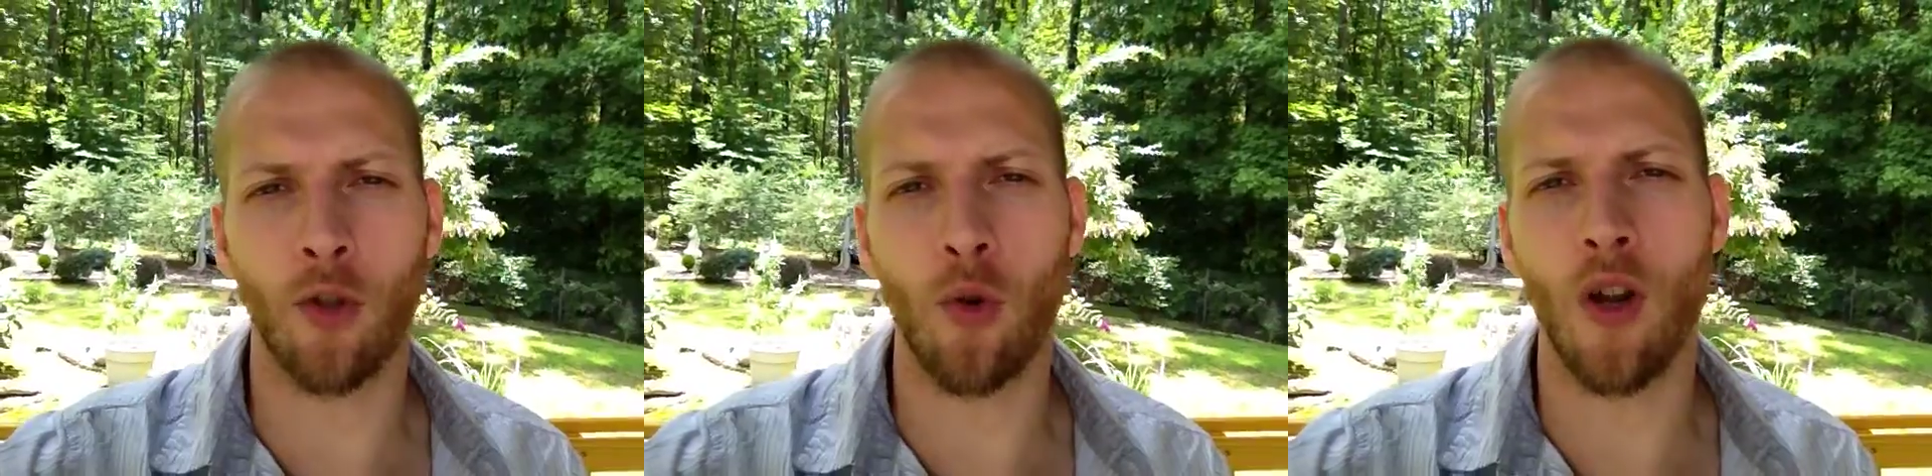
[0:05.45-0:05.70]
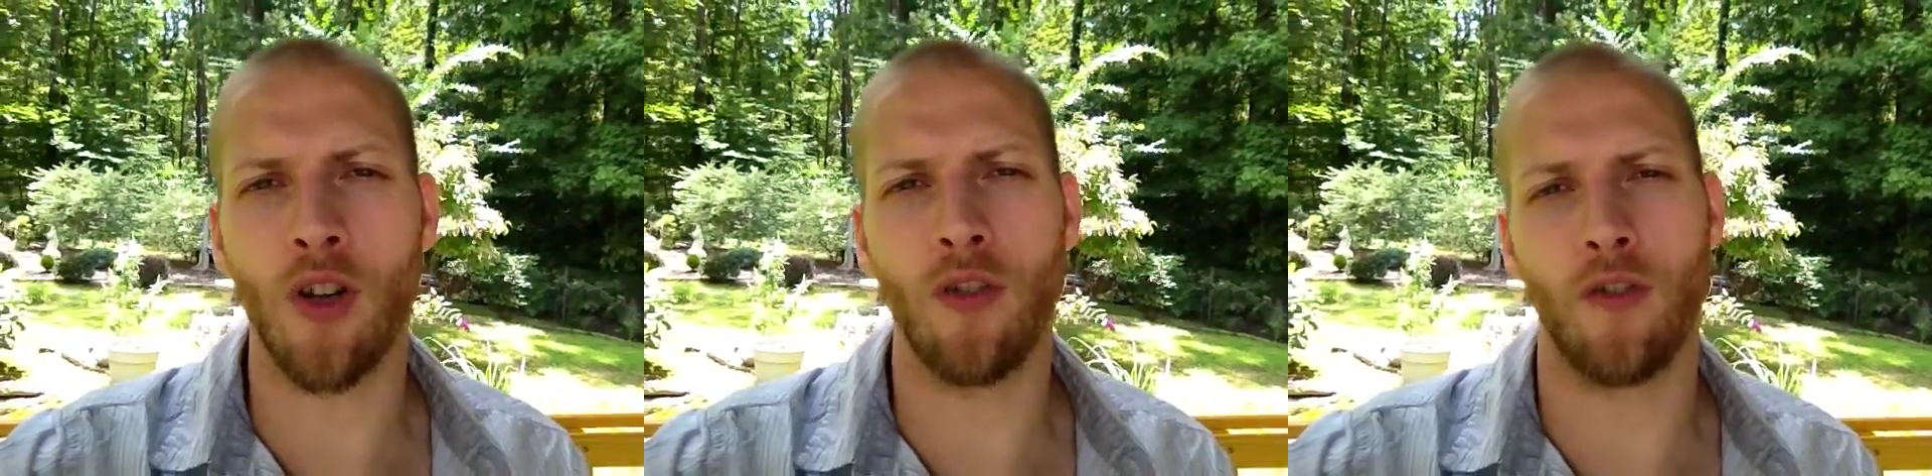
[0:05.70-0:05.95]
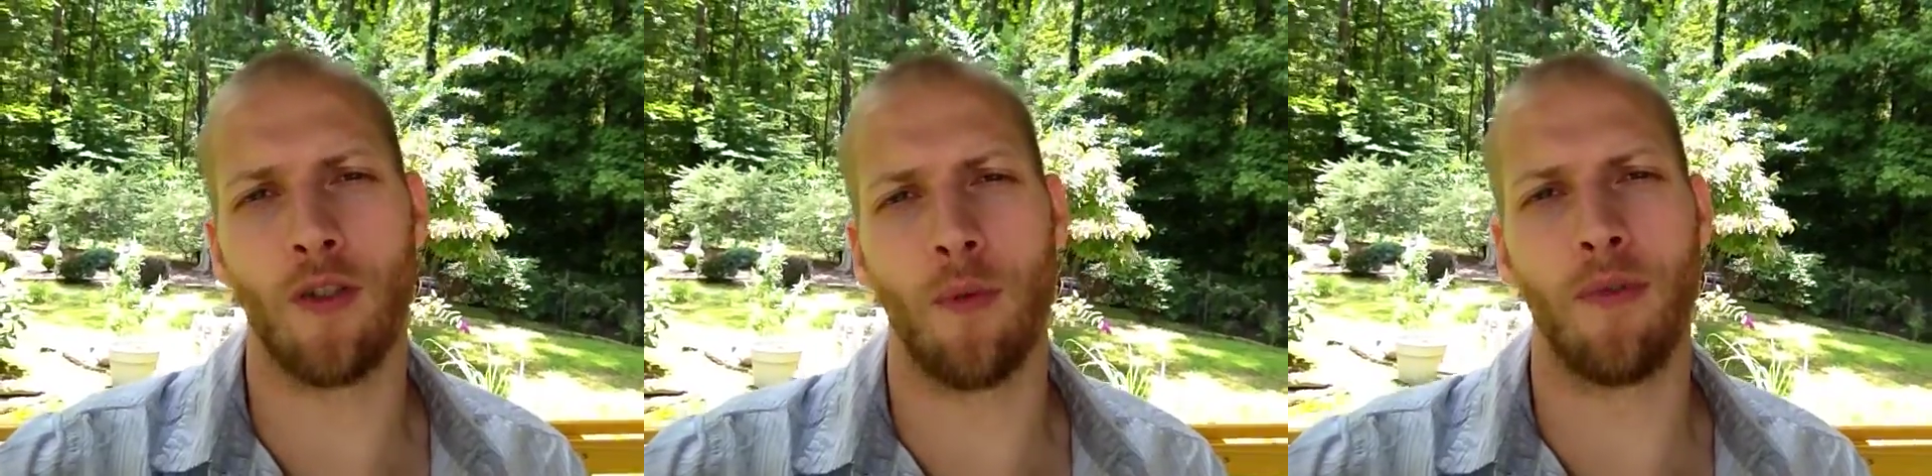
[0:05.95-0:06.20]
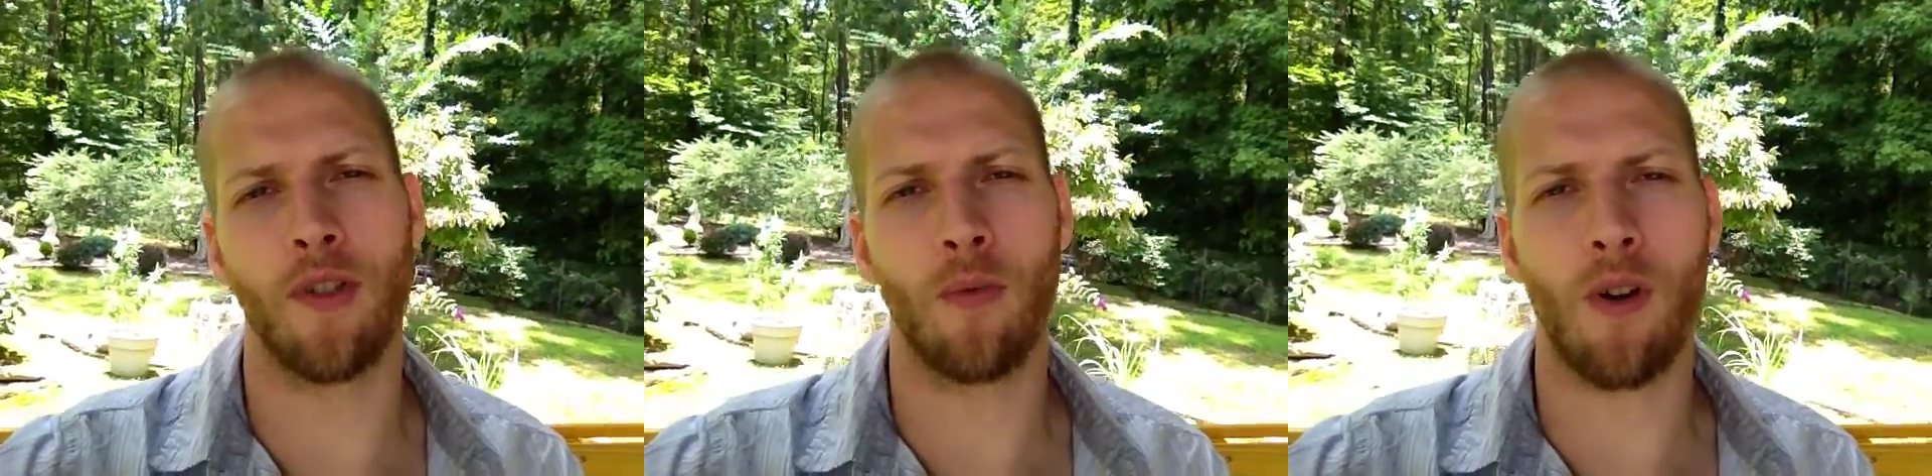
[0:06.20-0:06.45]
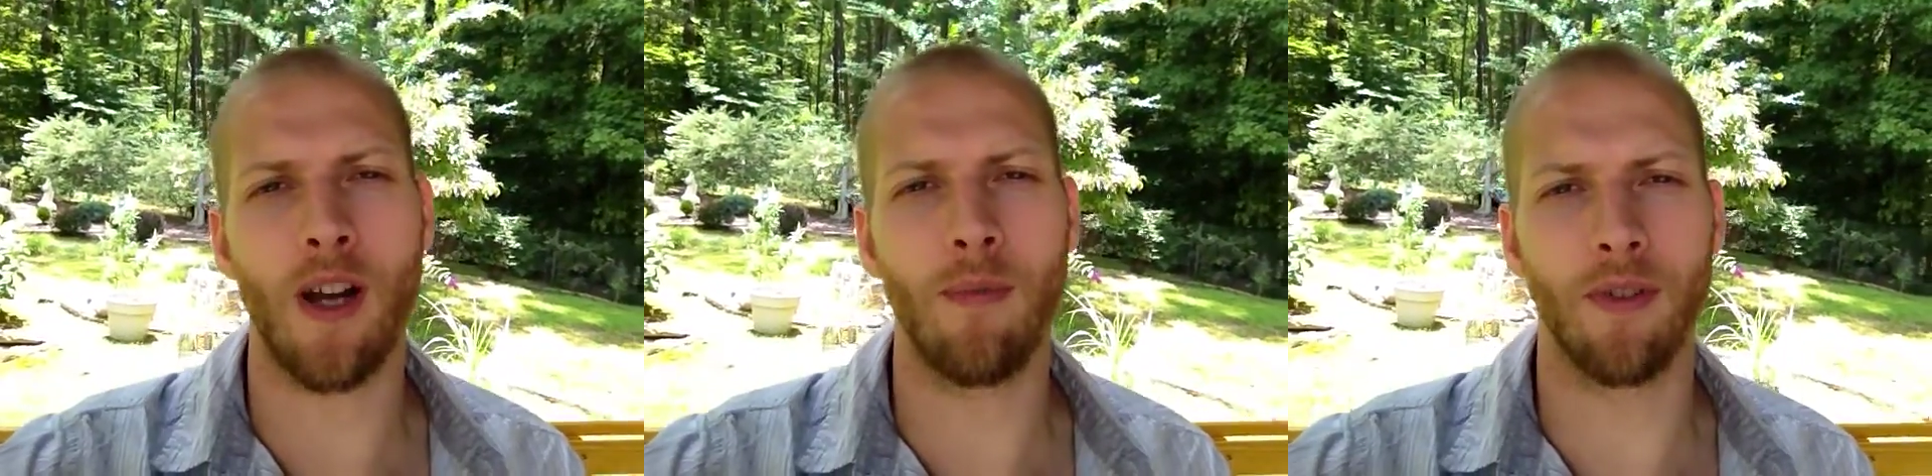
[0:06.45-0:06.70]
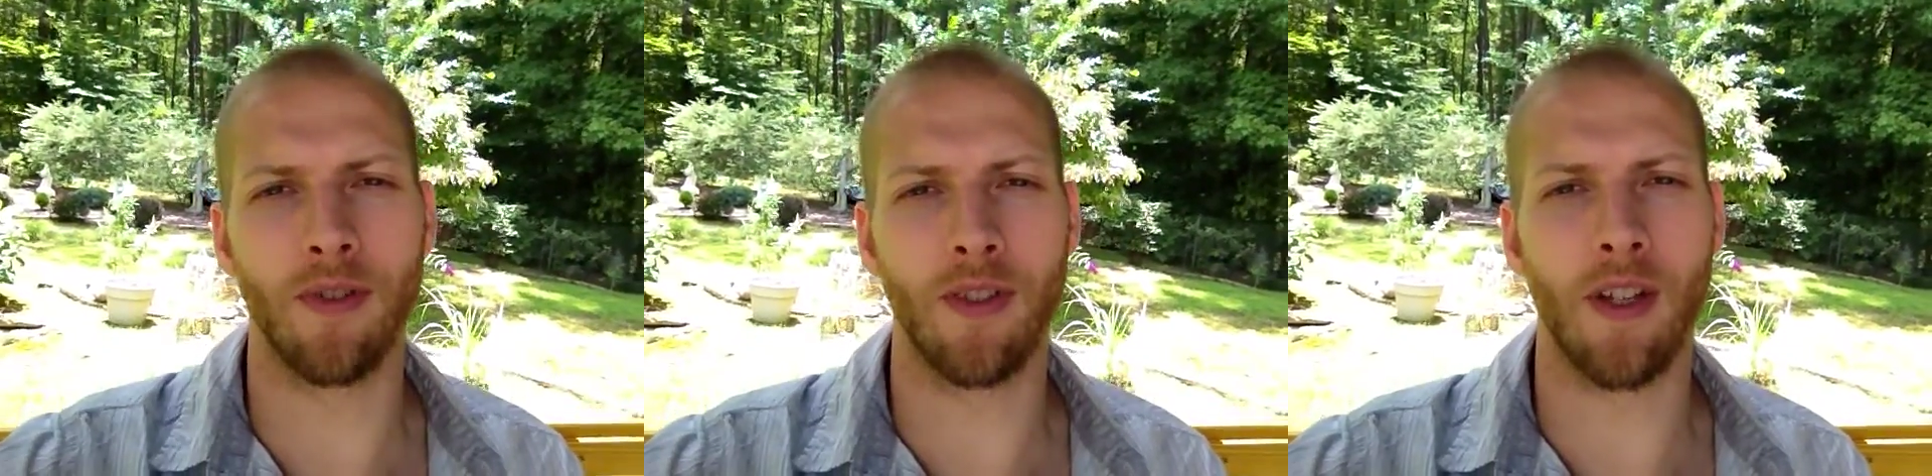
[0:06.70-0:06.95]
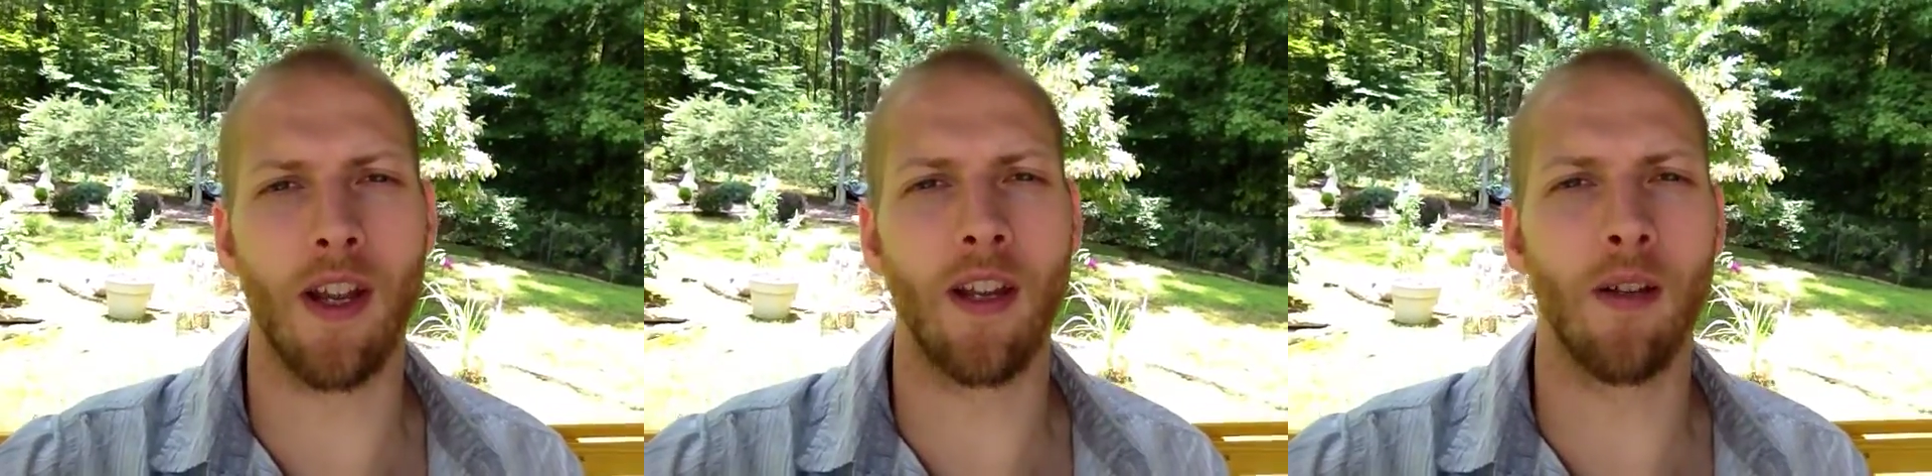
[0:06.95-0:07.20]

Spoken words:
200 subscribers today